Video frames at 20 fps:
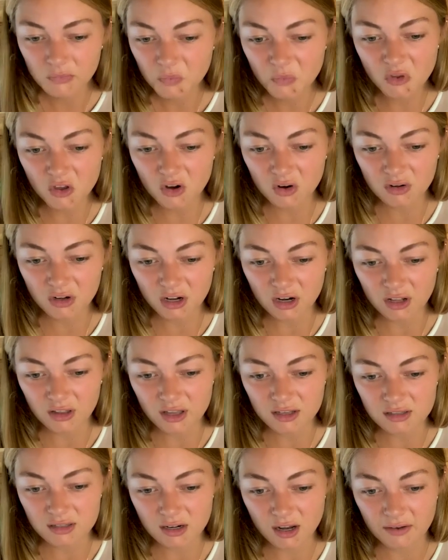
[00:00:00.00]
you don't need all
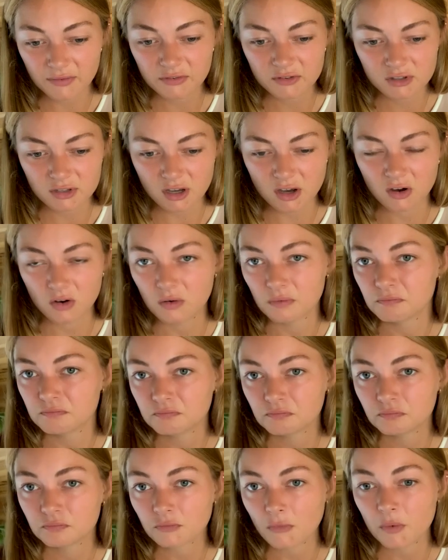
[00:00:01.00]
that stuff. So
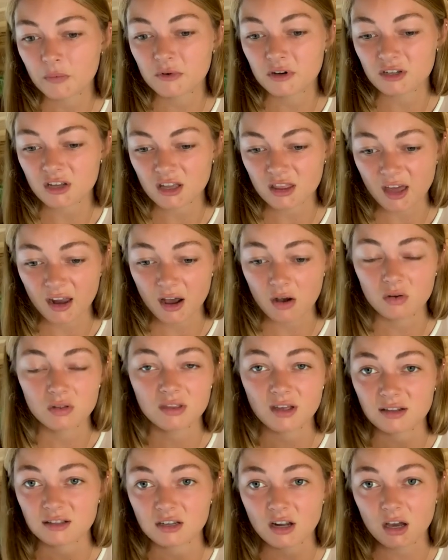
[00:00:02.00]
I'm going to take that out.
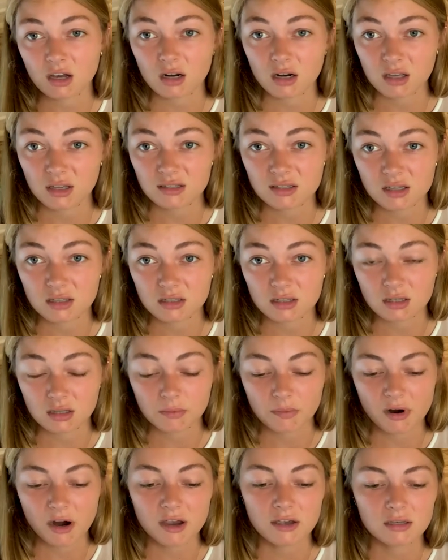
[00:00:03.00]
That's not going to exist in
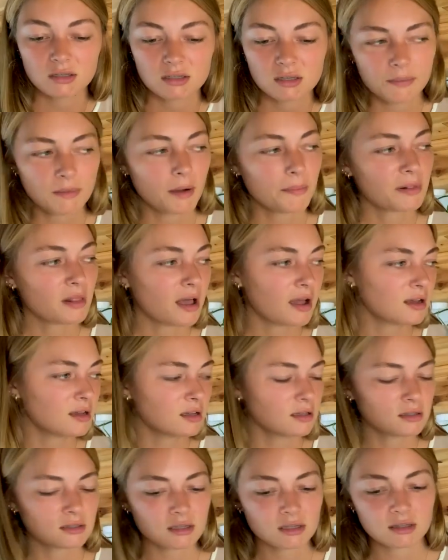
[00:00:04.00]
the price.
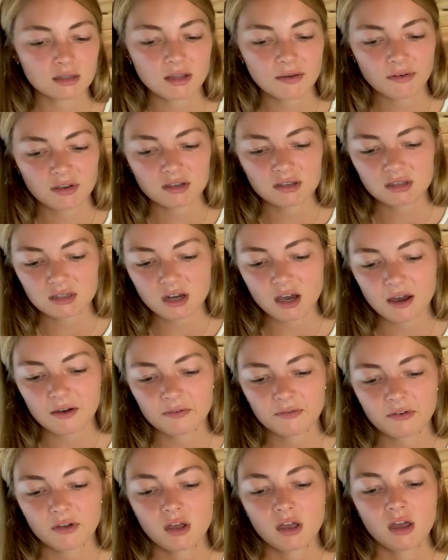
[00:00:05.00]
Appliance and living
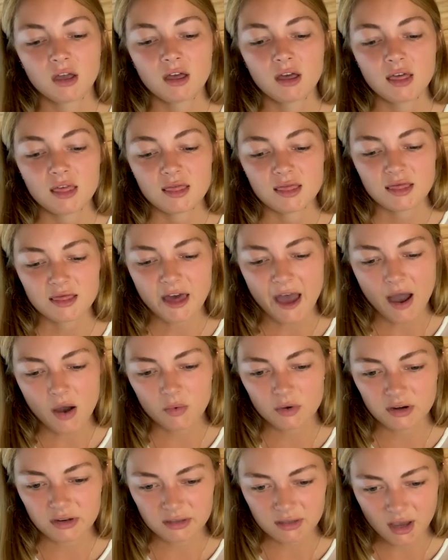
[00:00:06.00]
stuff, that
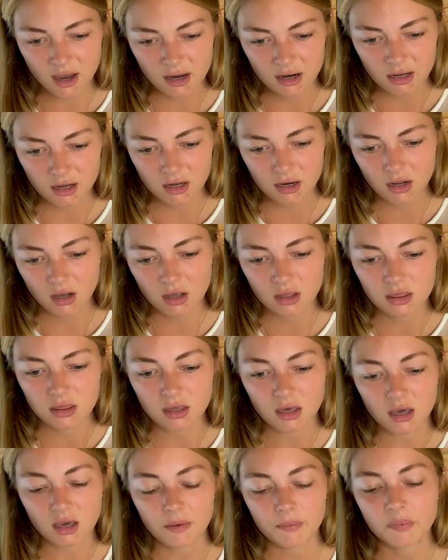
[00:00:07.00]
we decided.
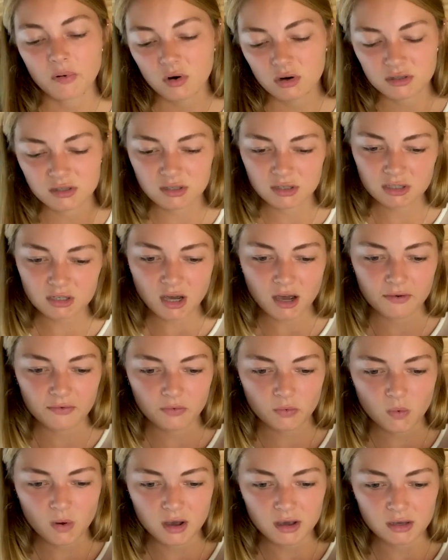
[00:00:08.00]
The important
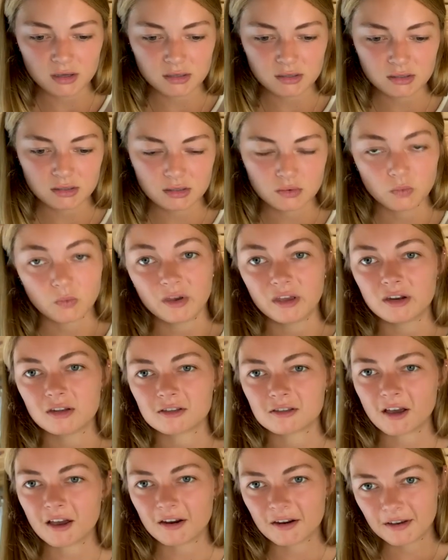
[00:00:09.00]
stuff was, we
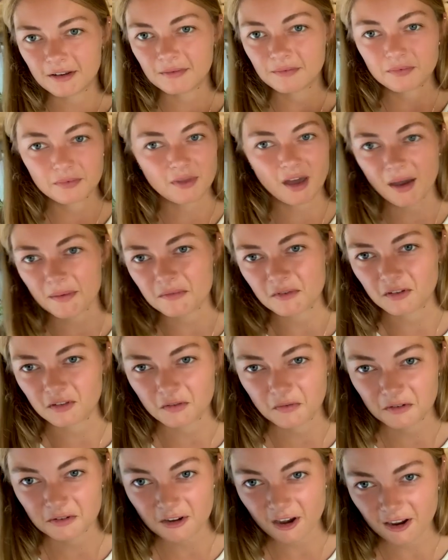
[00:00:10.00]
decided, I'm the
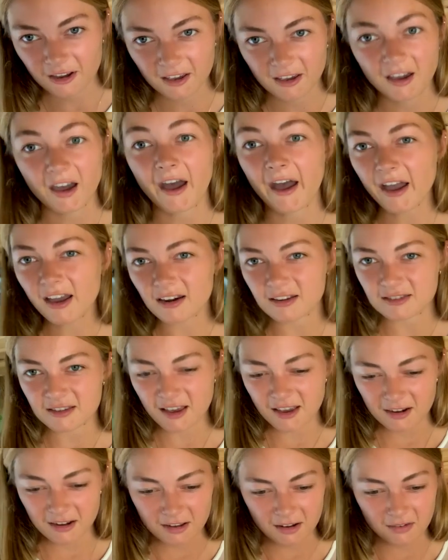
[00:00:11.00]
only one talking, I
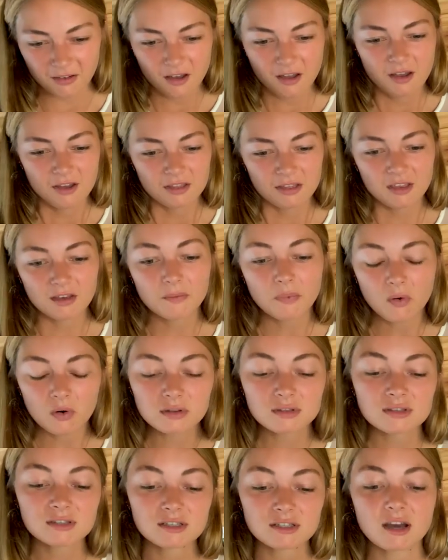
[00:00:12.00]
decided the
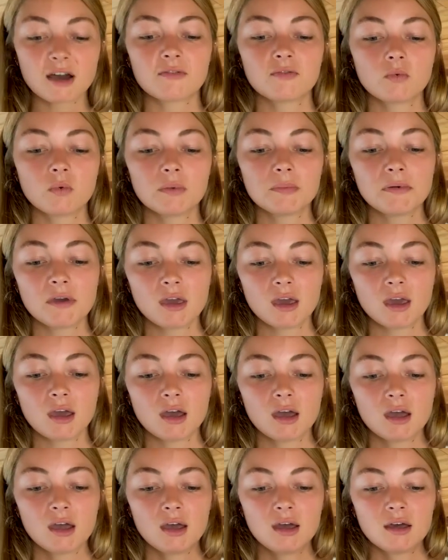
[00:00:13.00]
important stuff would
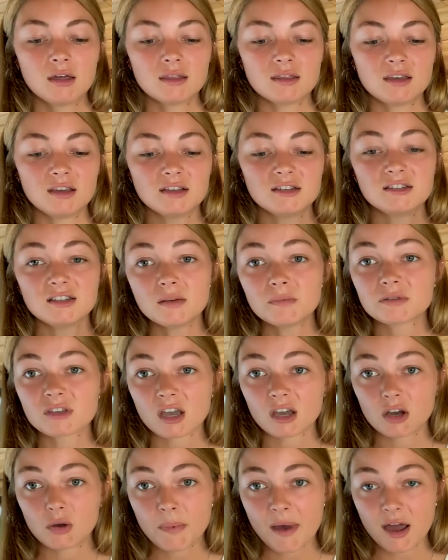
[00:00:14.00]
be the deep
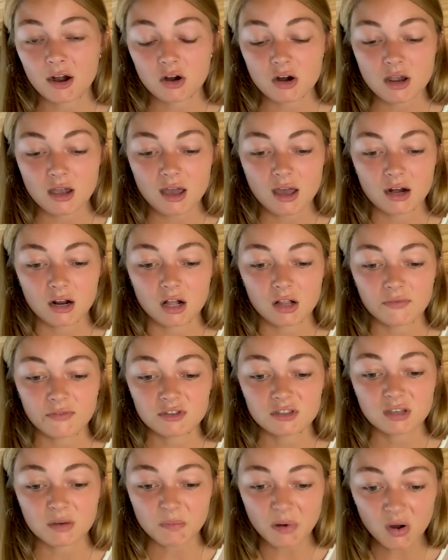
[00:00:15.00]
cycle battery and all of
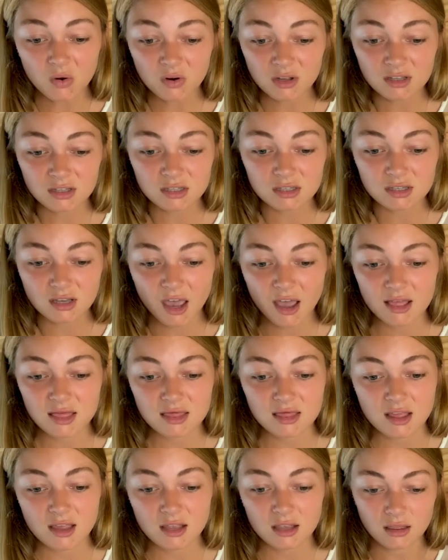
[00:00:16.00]
its components
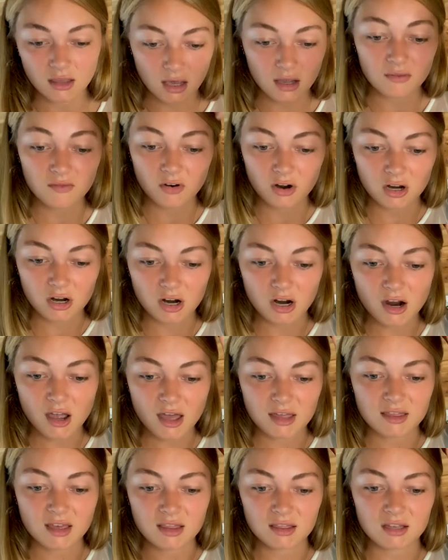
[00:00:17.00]
and the inverter
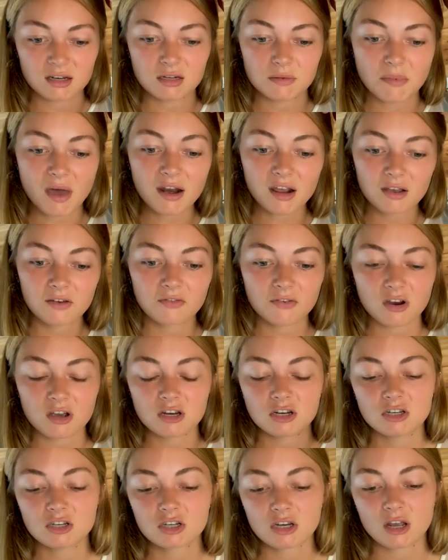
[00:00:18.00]
and then the Dometic
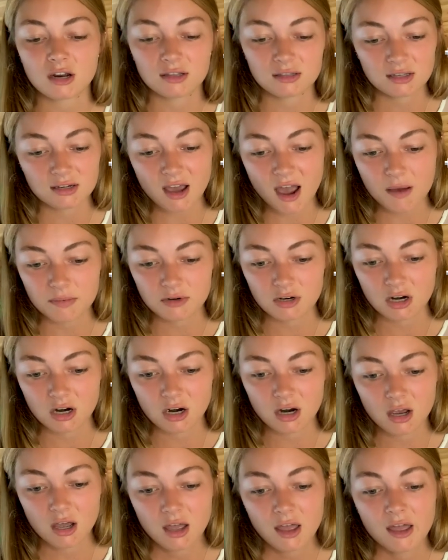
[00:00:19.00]
fridge and its
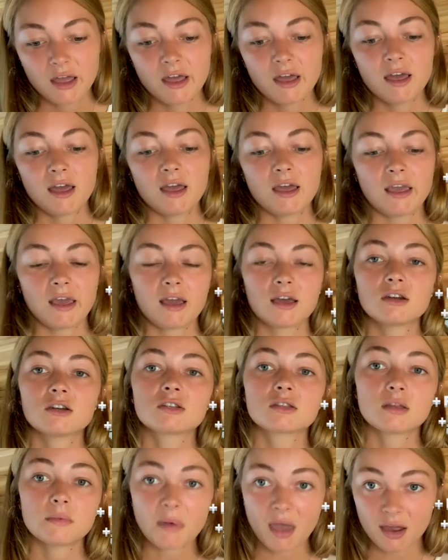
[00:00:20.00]
adapter and
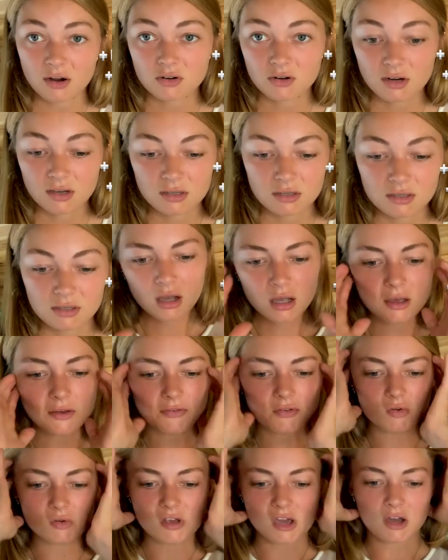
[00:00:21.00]
the mattress. If
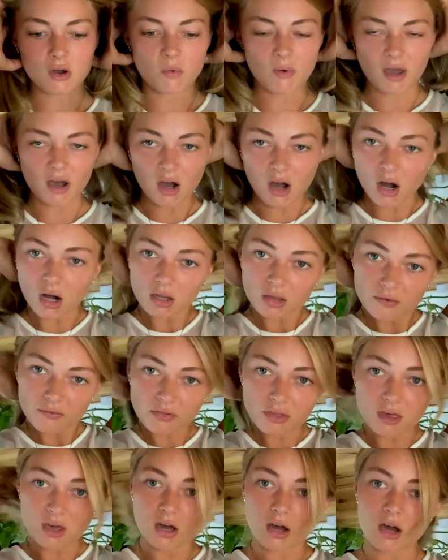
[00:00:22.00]
you take away all of
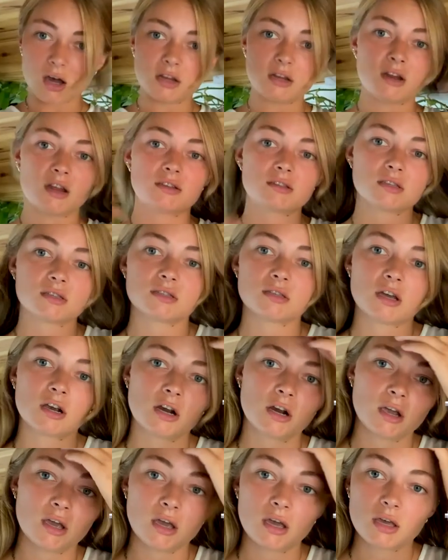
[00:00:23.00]
the
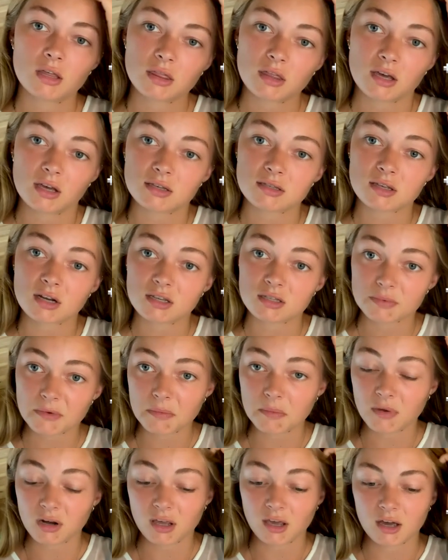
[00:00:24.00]
unnecessary things that I
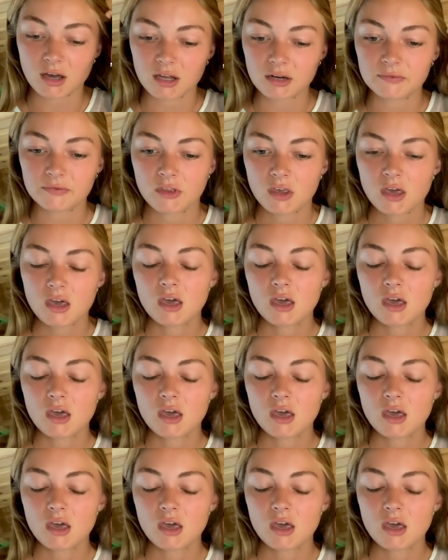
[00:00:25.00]
spent money on,